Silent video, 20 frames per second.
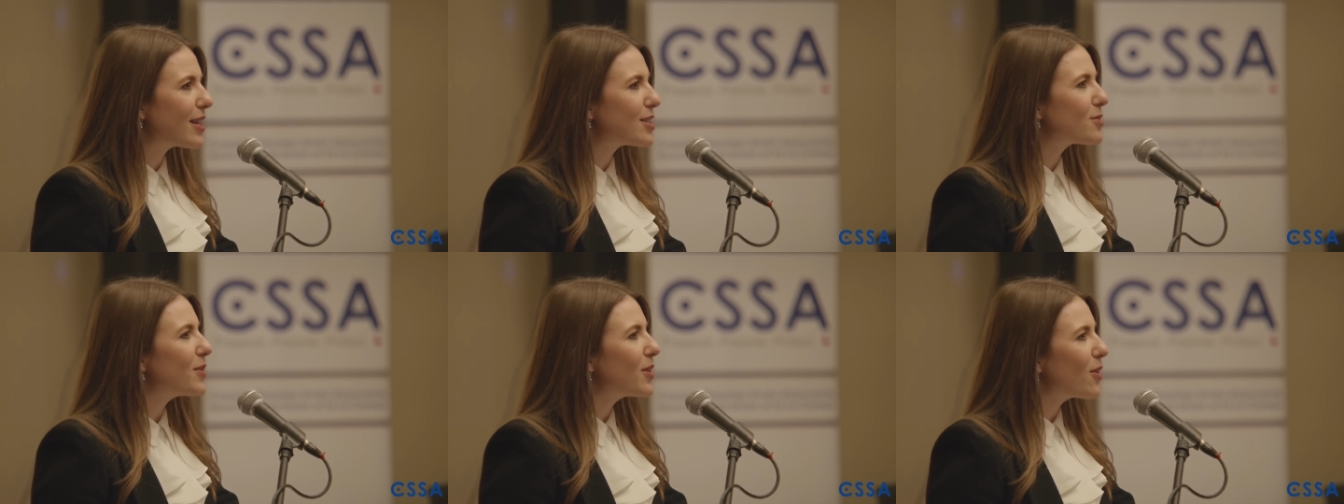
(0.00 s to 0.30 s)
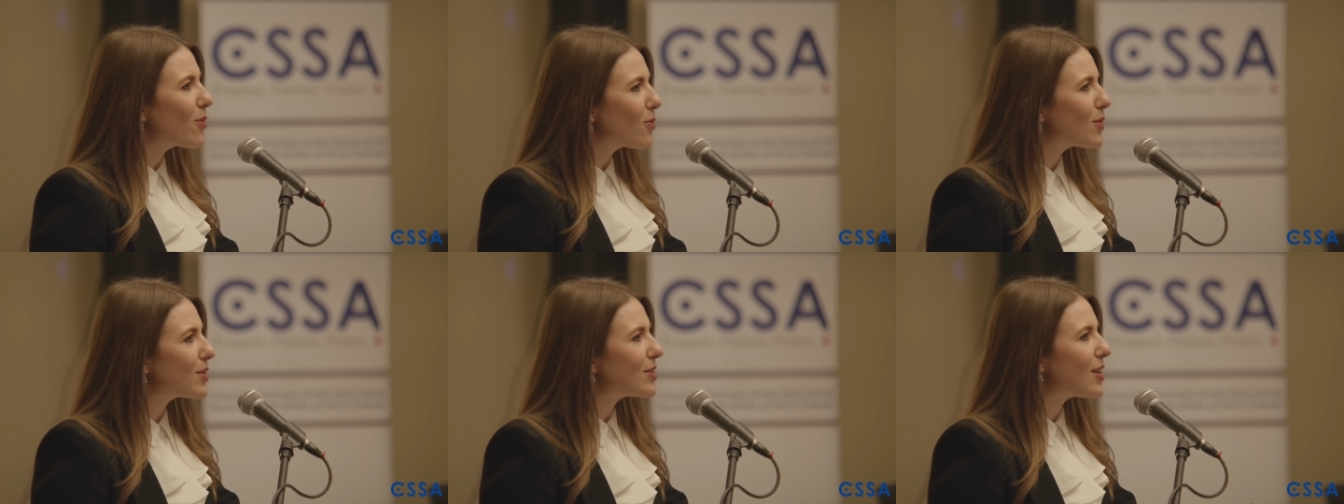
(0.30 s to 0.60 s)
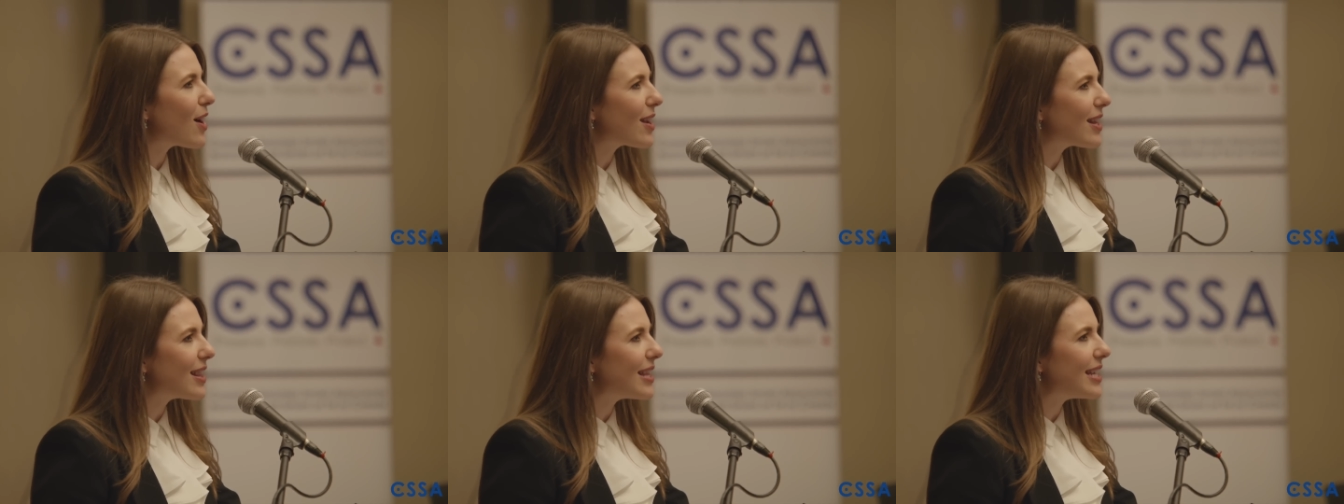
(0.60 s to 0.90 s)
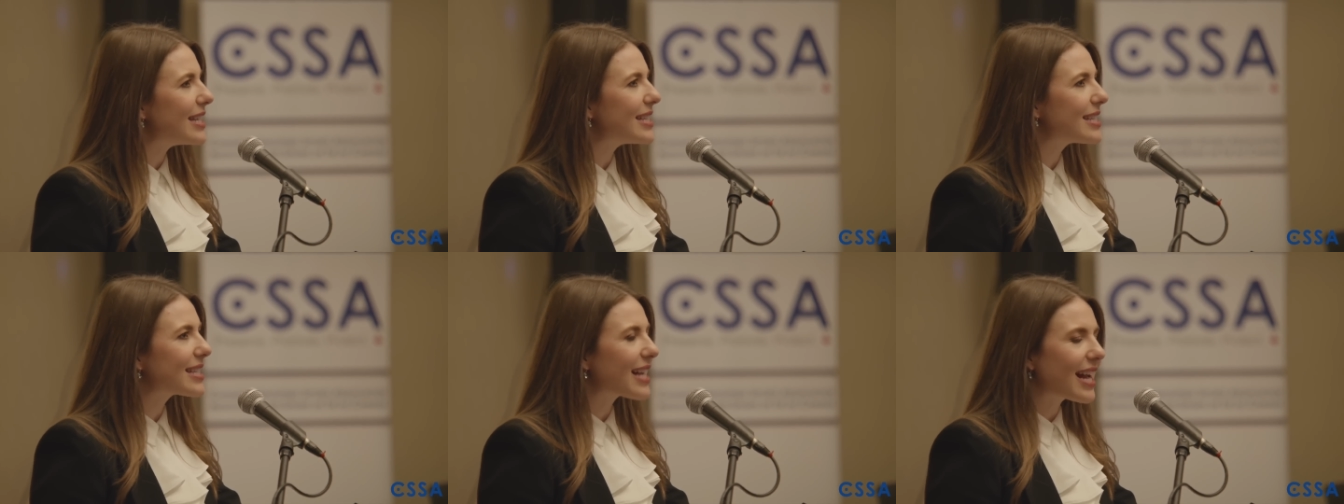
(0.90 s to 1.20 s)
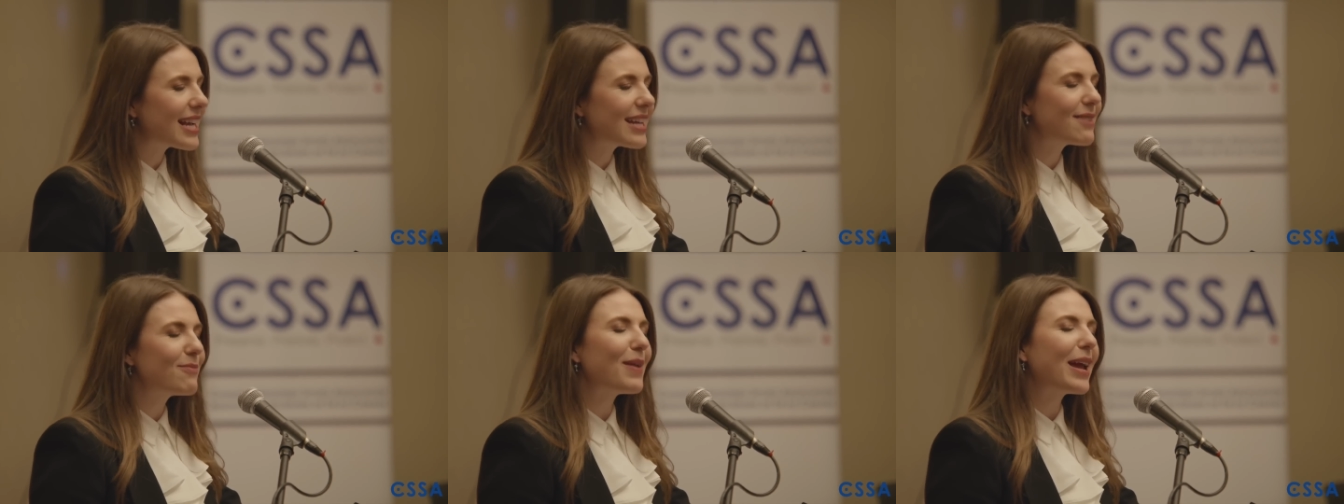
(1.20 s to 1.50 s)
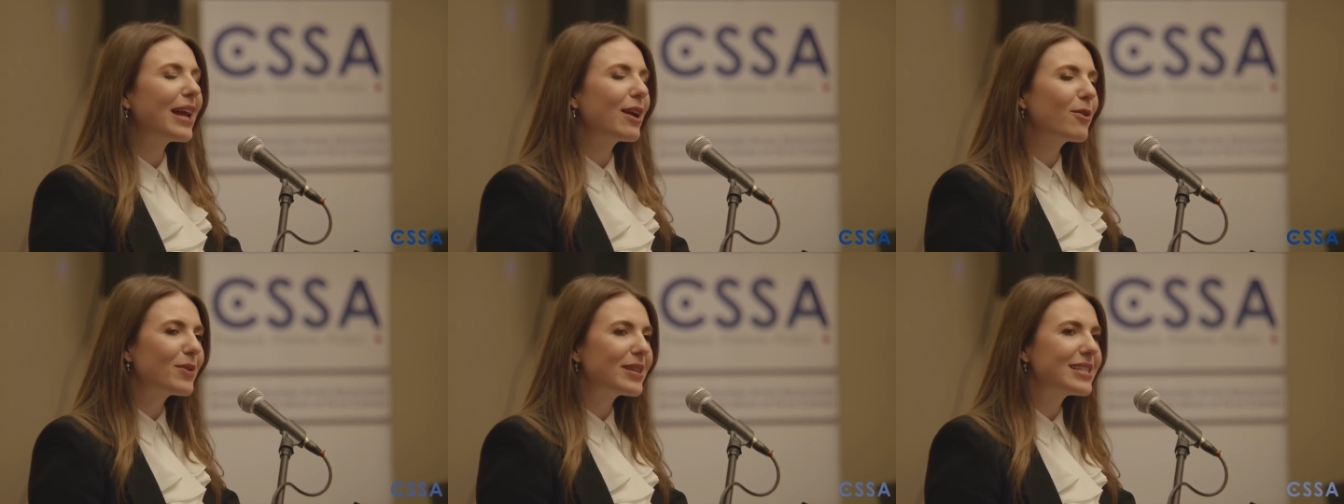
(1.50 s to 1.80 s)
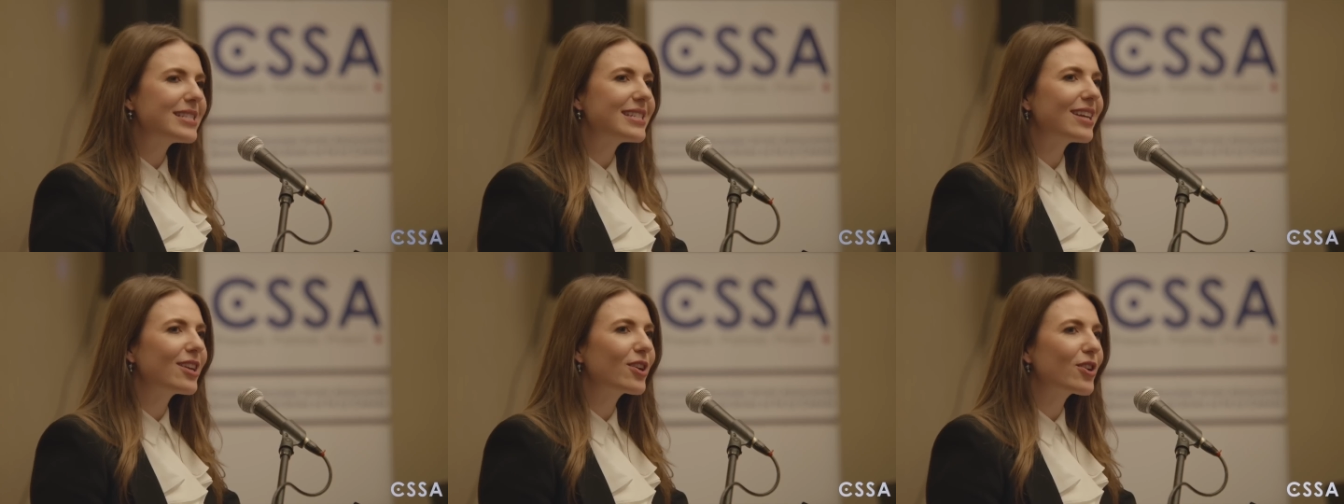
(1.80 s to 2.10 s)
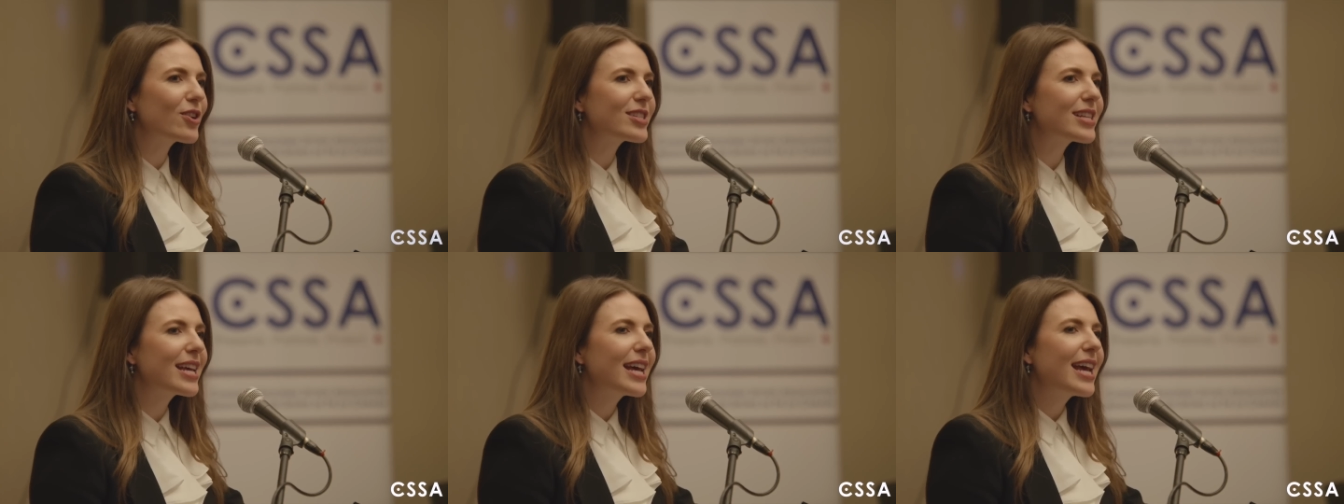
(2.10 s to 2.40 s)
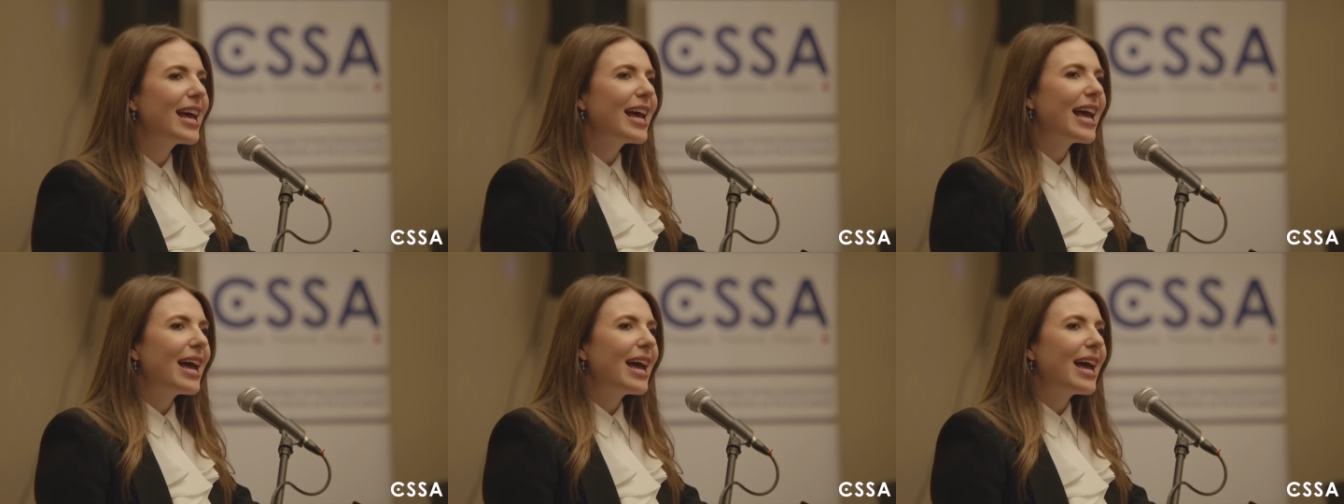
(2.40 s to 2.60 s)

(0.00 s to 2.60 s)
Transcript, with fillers: We go to a lot of these kind of banquet dinners,